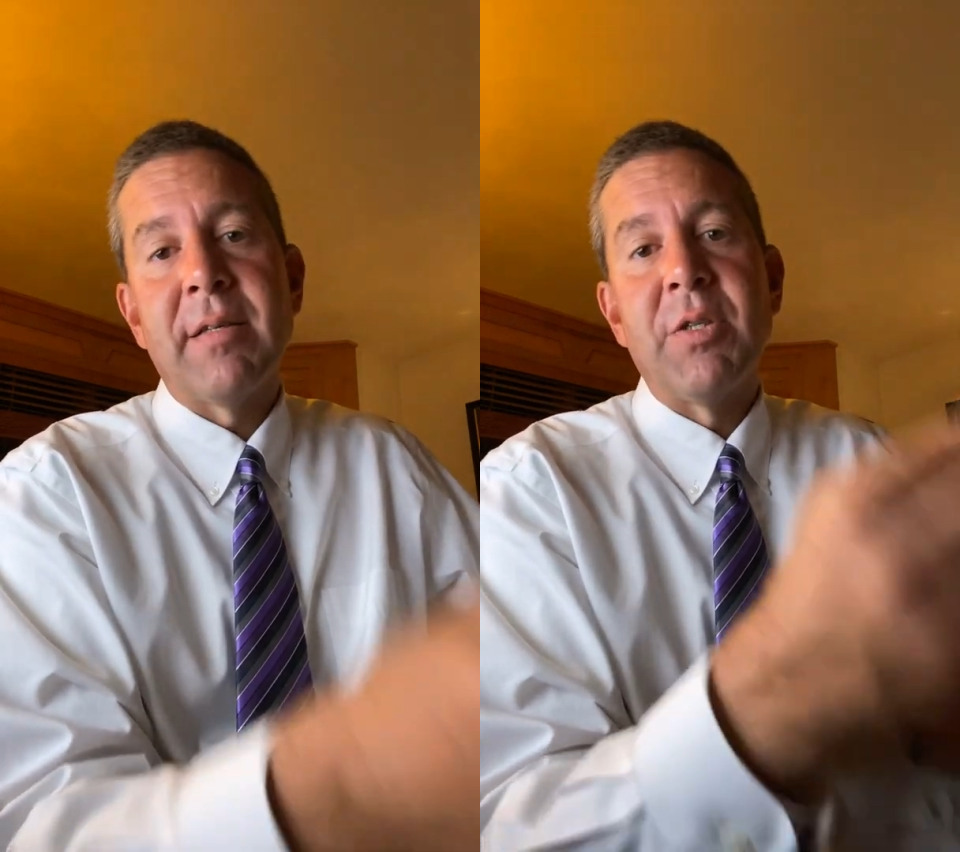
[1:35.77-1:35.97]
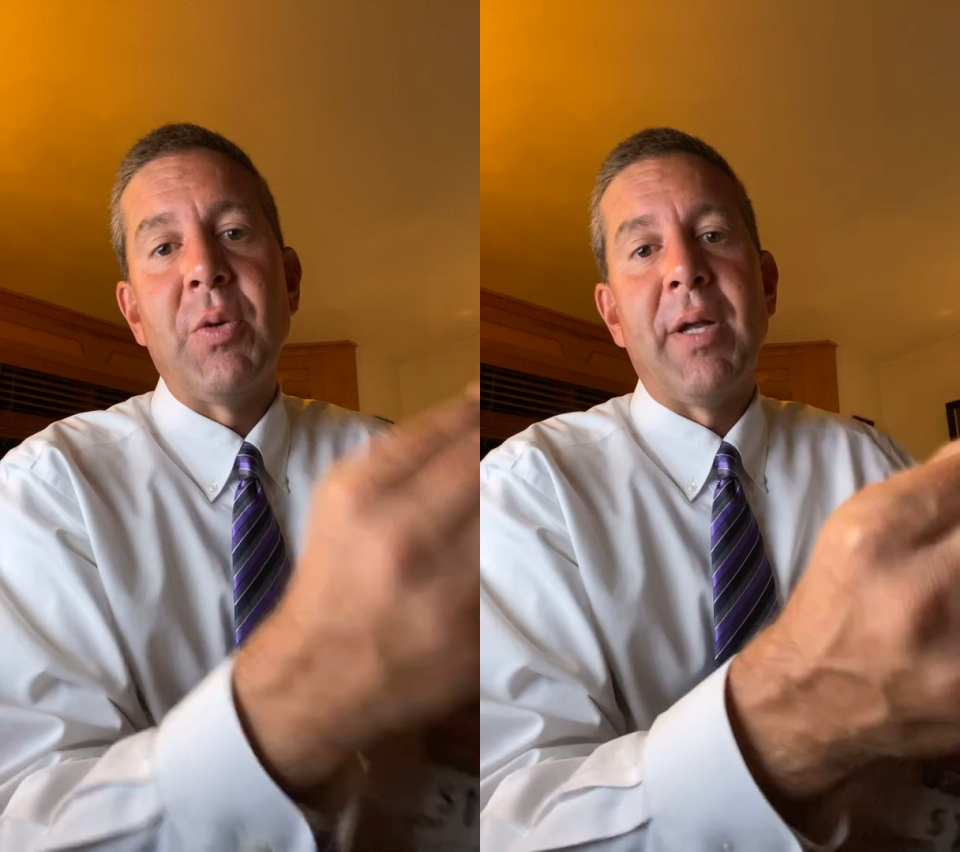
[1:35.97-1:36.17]

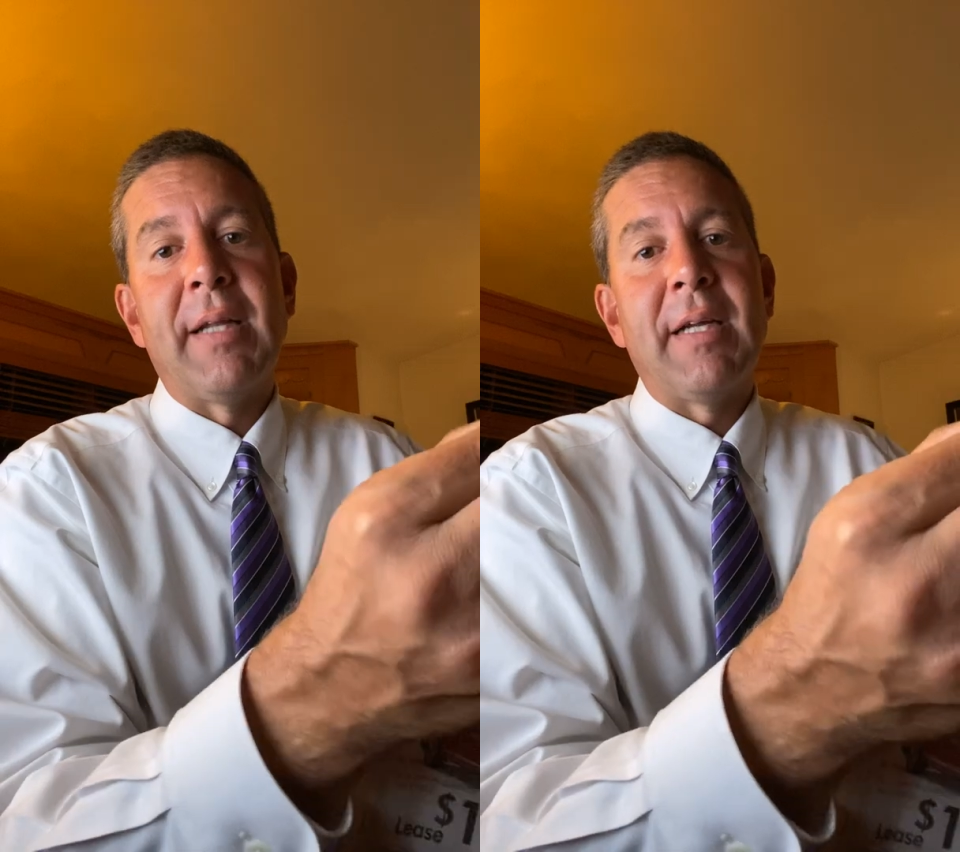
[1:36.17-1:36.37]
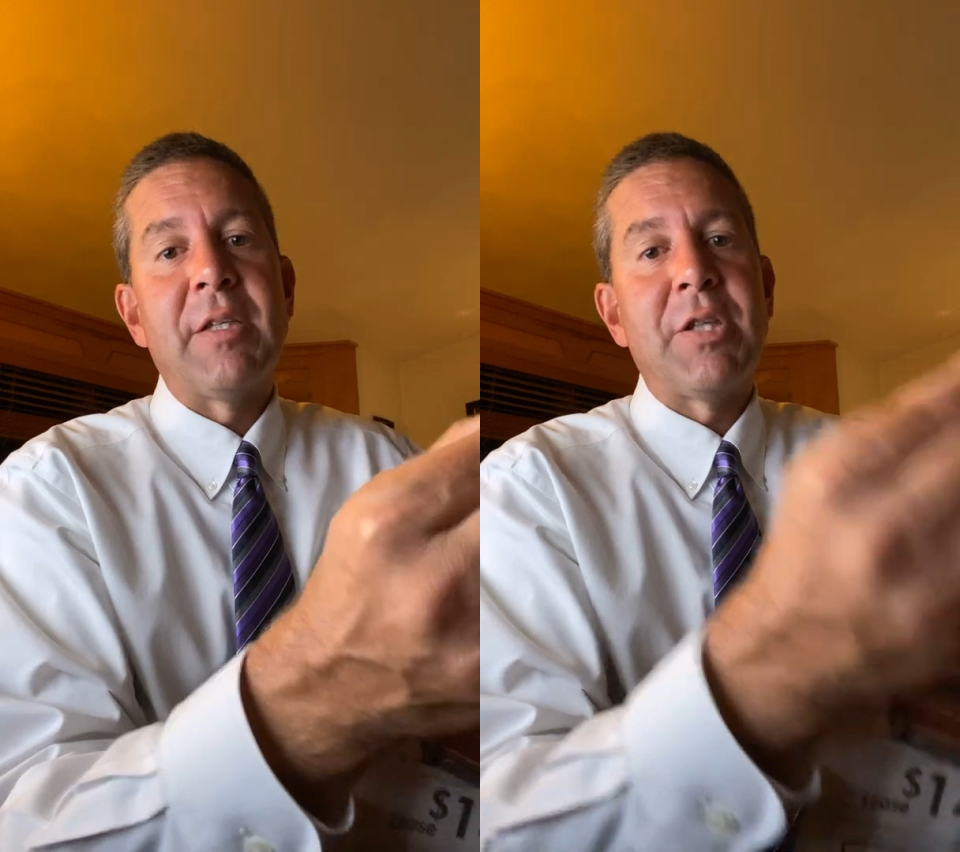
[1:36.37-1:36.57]
because you only
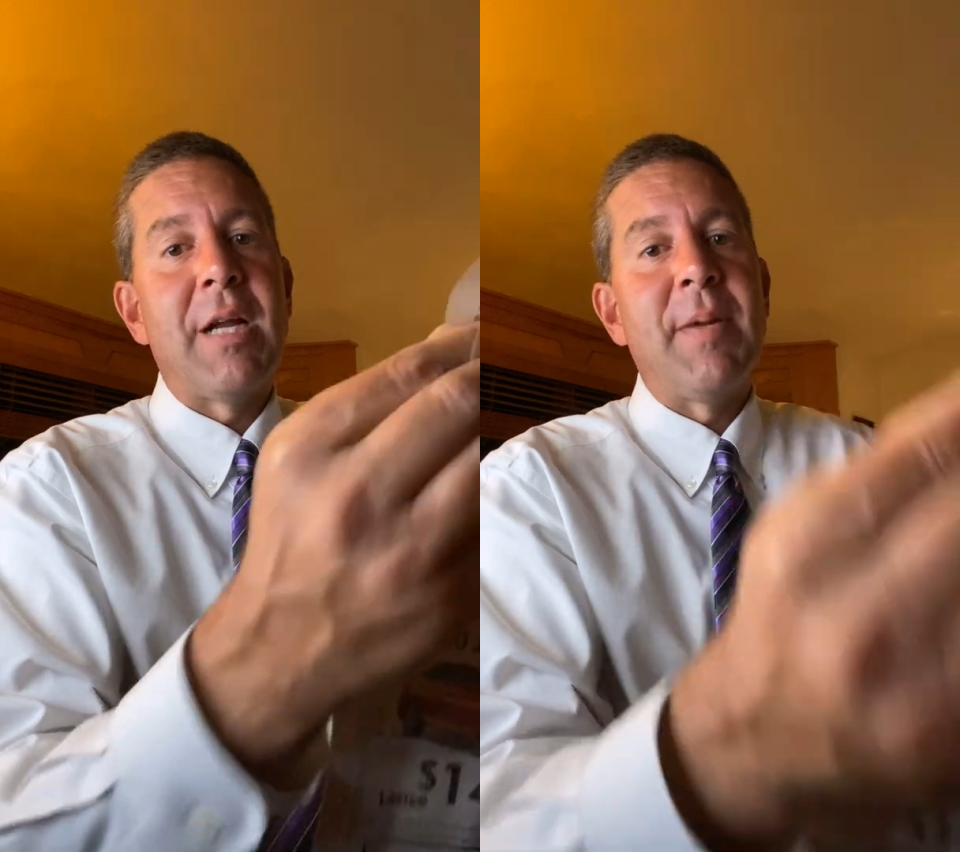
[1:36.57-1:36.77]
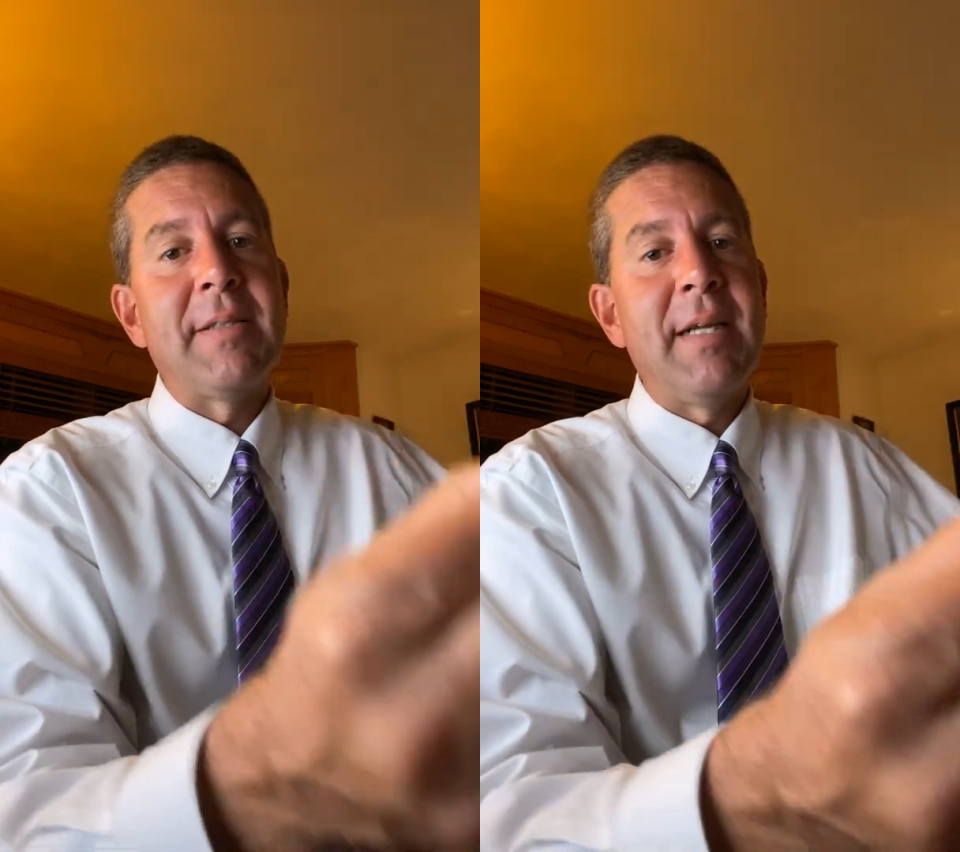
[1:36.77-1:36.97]
got that
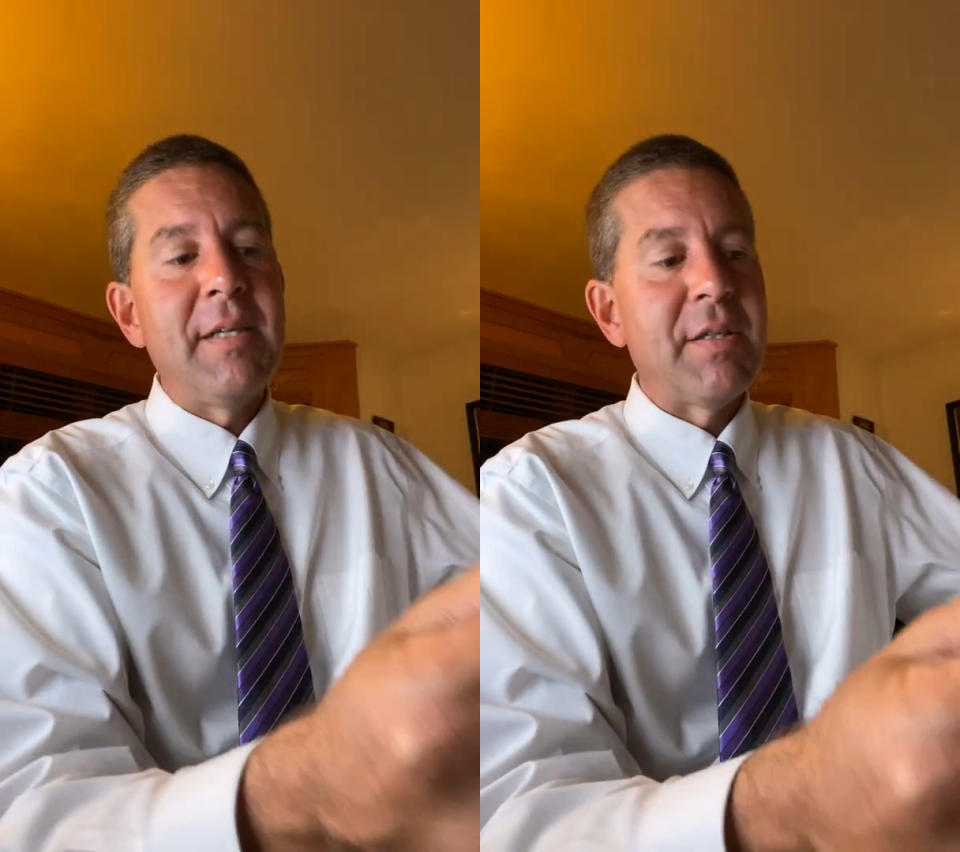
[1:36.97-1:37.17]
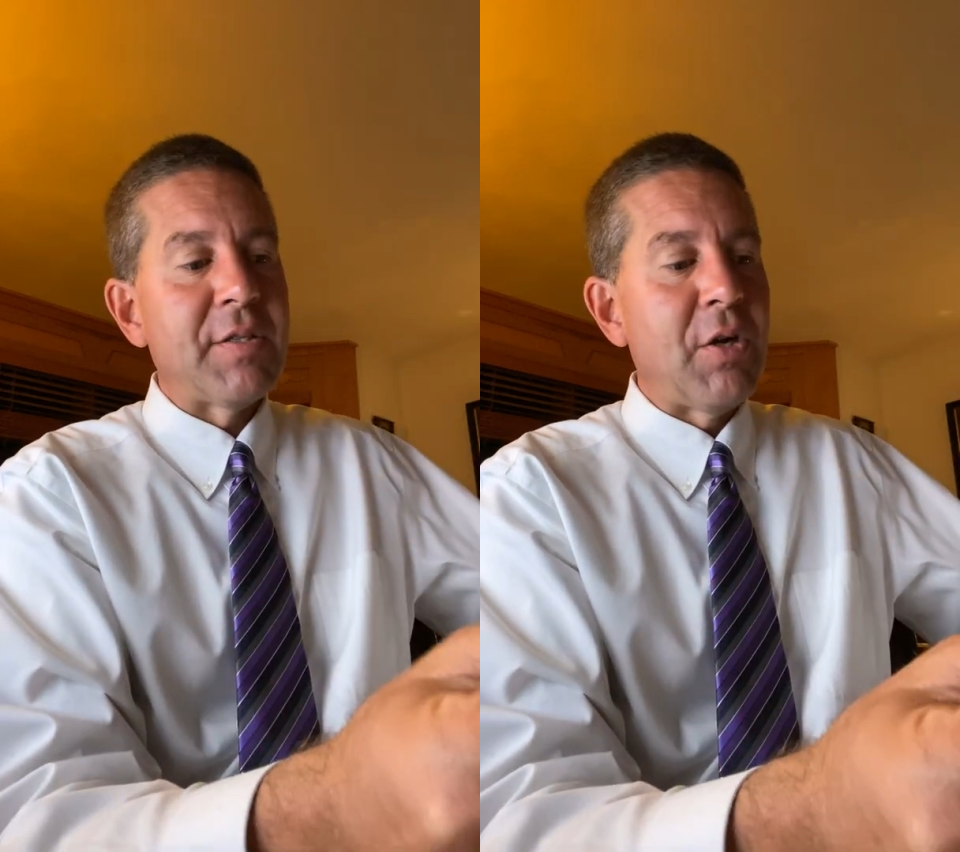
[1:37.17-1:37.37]
shot about 10
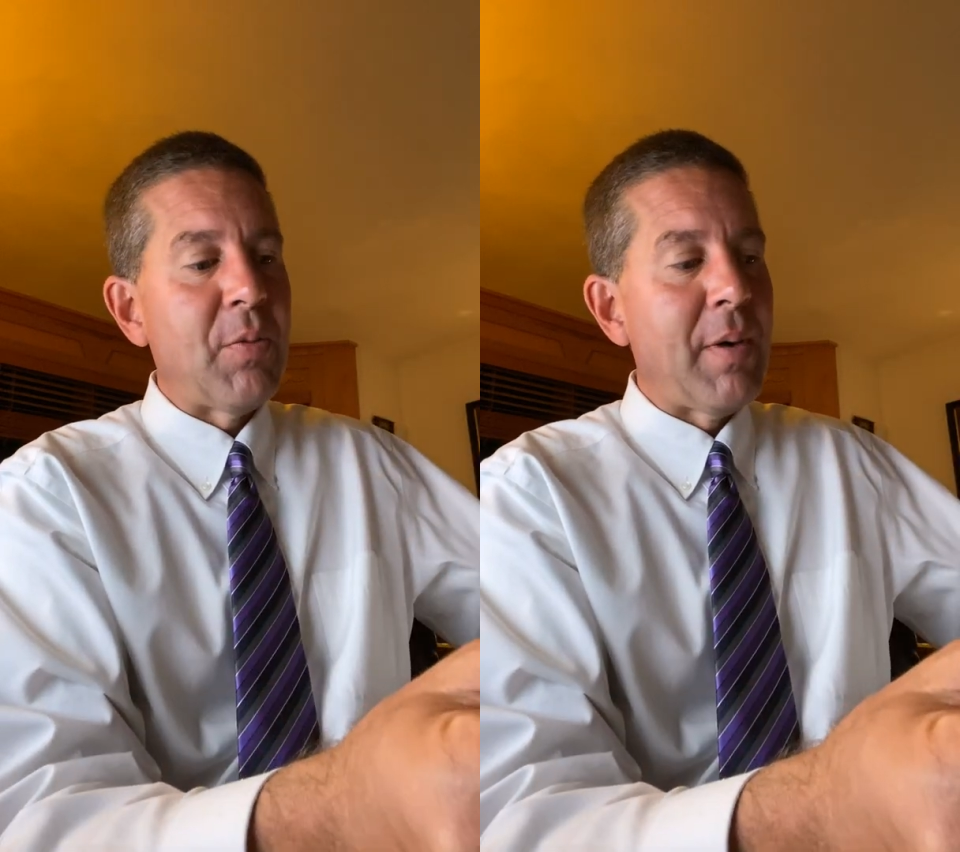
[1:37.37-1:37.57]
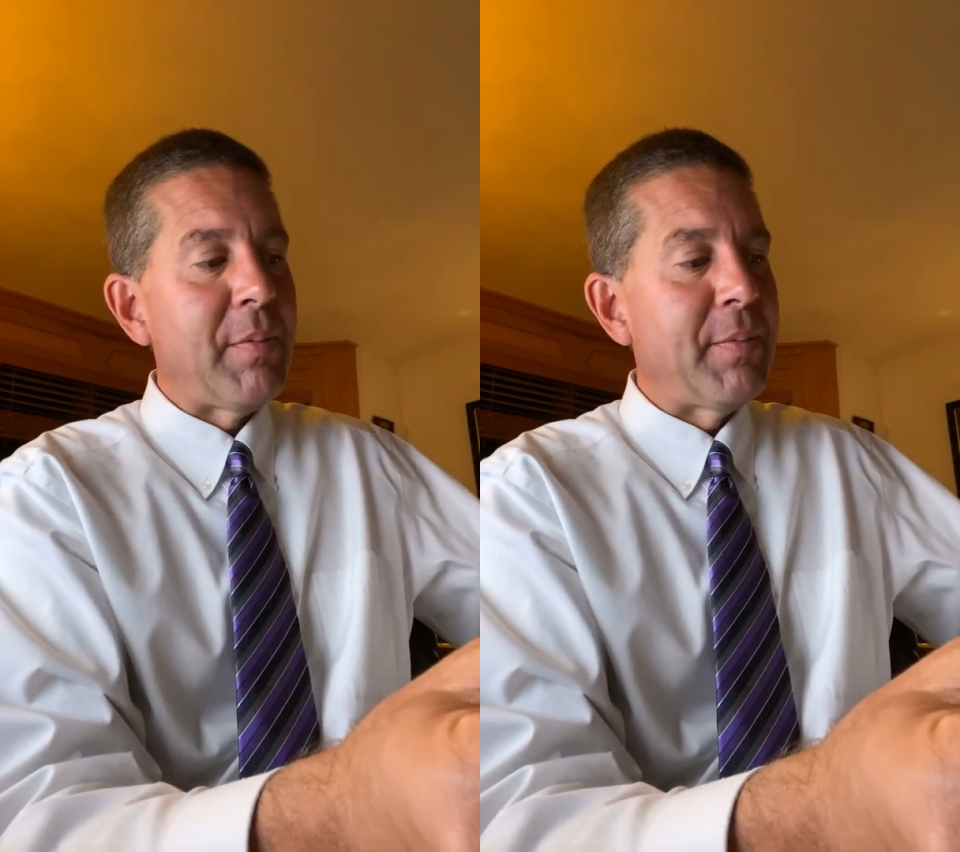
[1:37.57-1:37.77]
years ago,
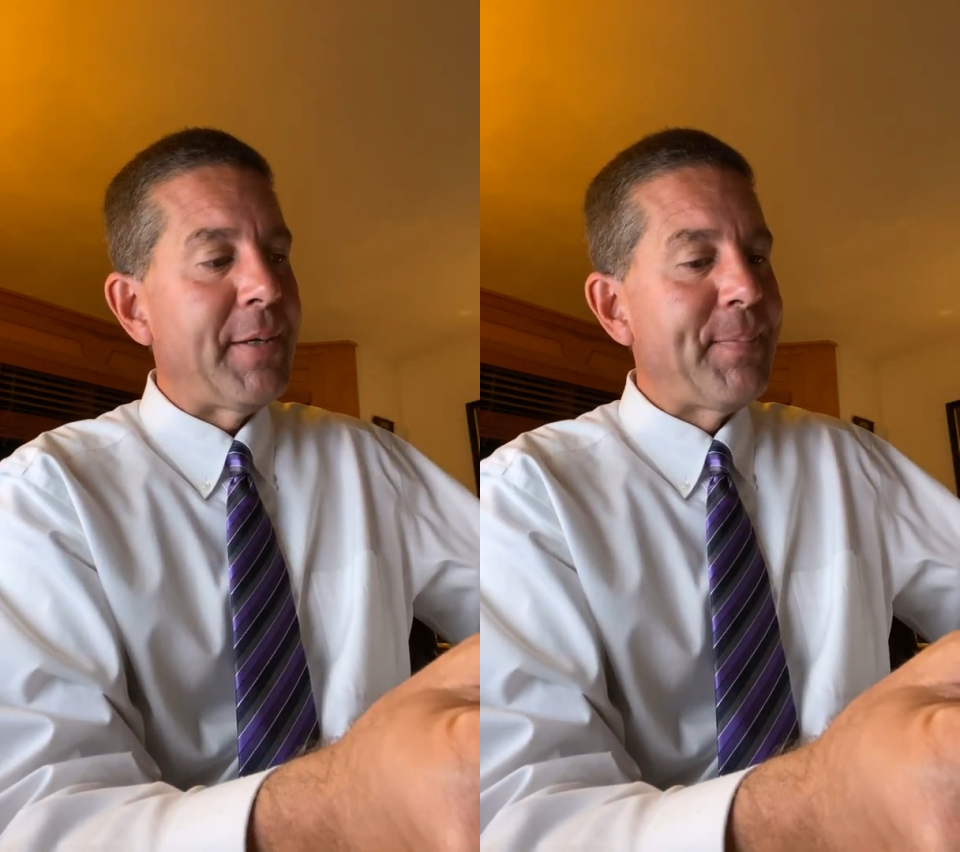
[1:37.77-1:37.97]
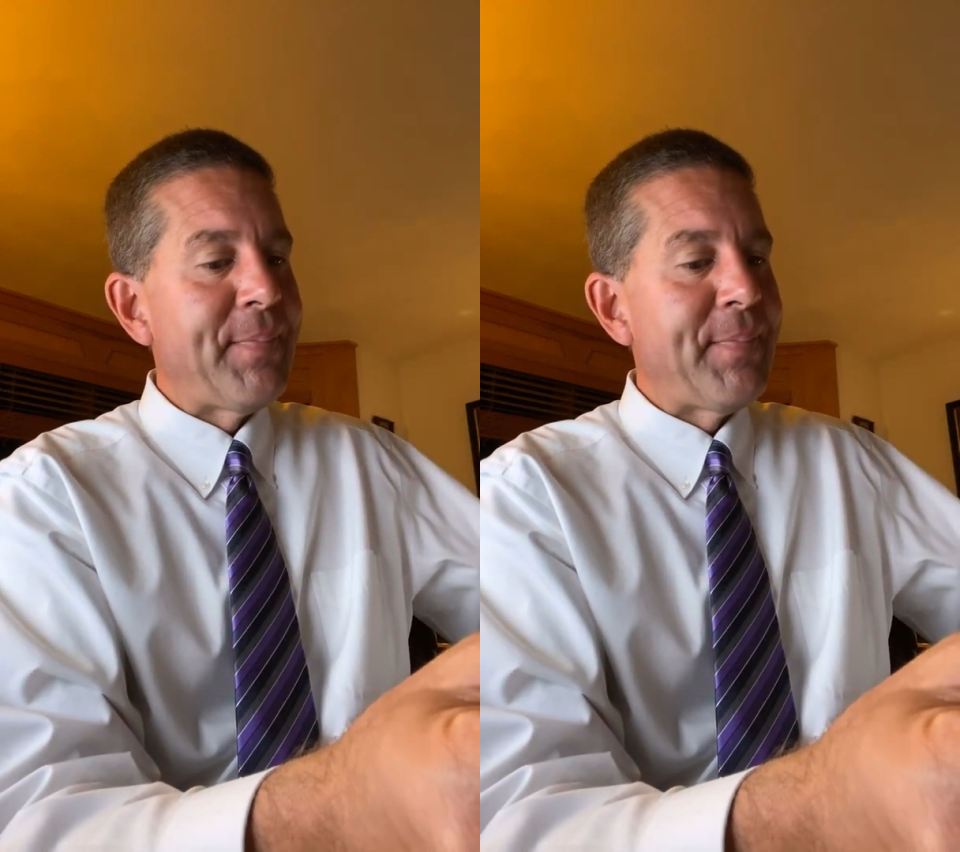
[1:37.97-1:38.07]
probably.